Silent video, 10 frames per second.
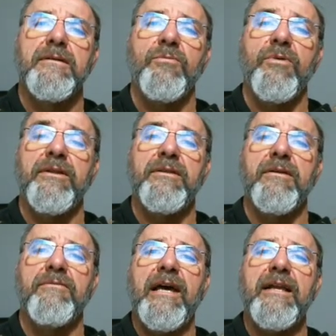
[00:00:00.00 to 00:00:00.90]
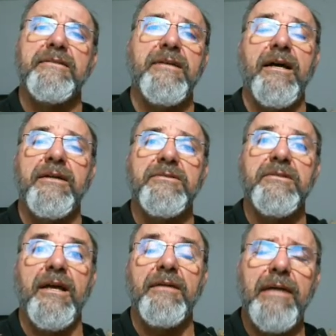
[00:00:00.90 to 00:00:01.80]
with the Valentine's
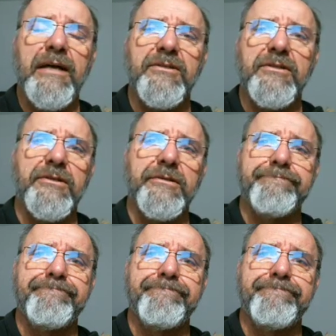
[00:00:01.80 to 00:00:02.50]
Day massacre